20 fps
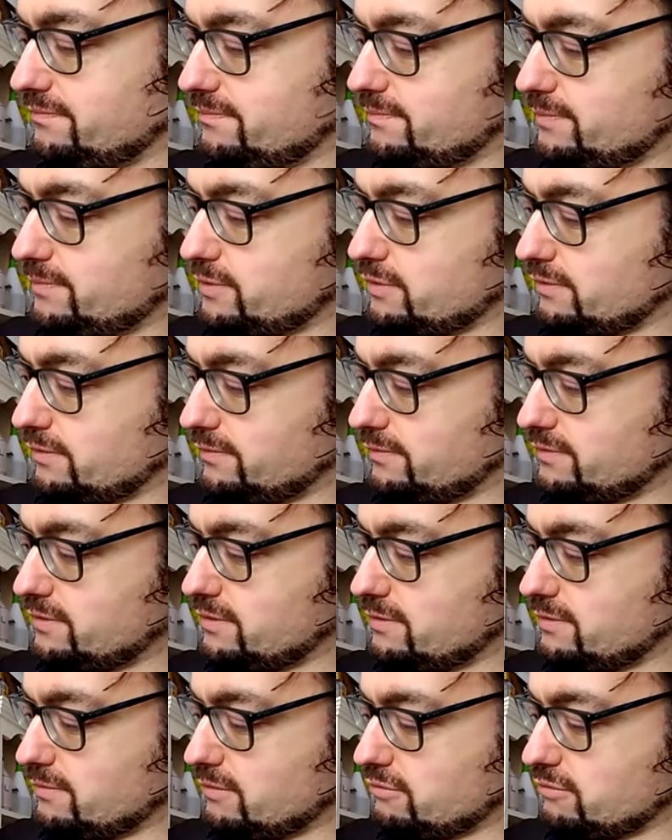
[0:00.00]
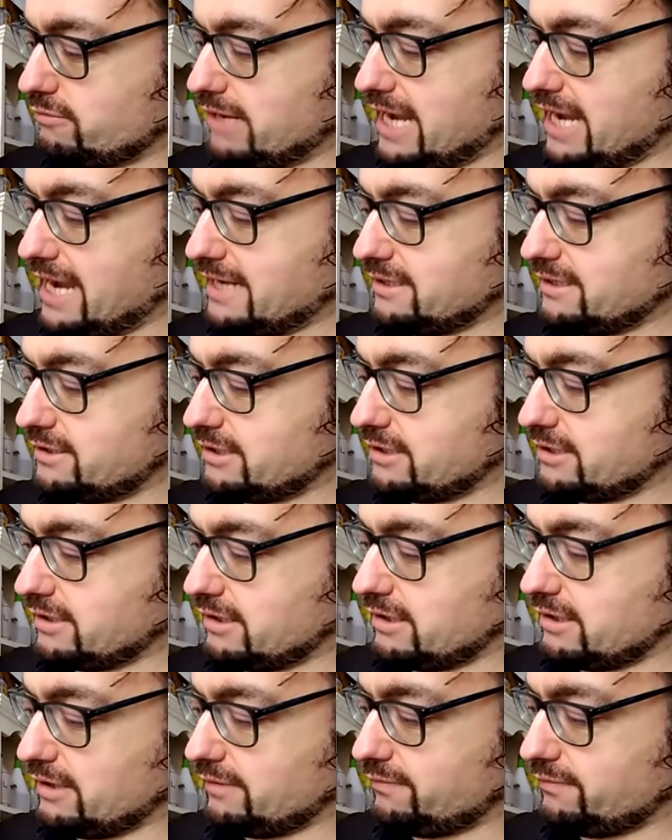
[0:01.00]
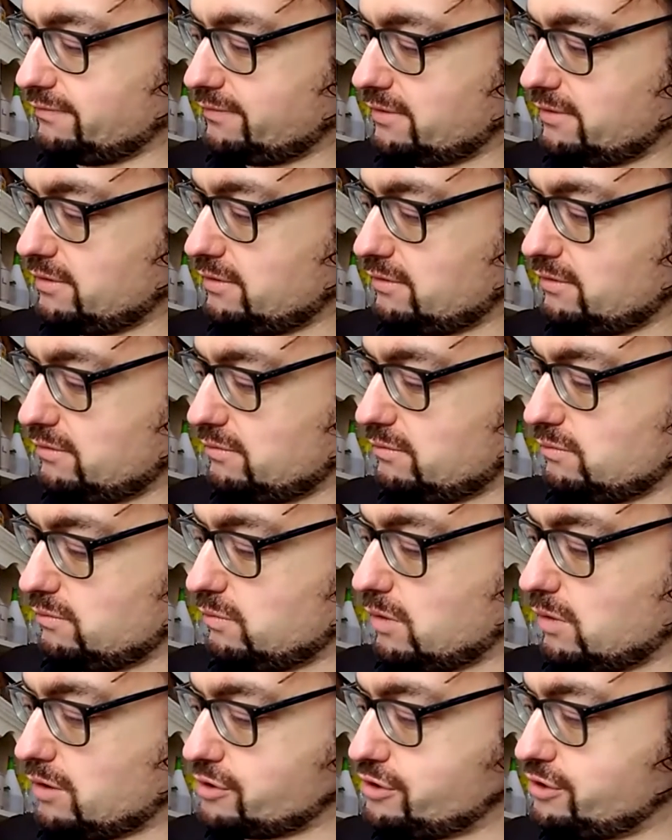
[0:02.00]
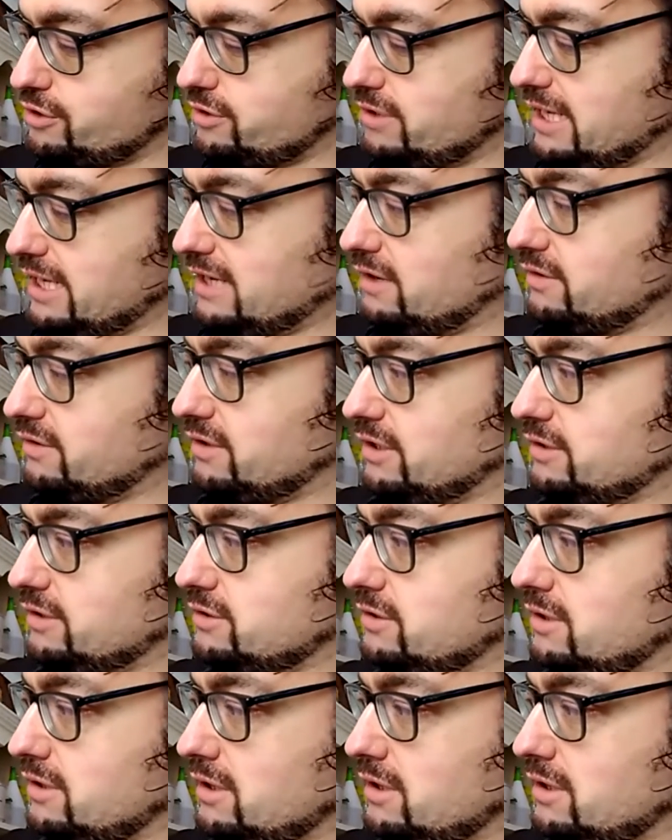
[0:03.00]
sort of creates a kind of wash in others.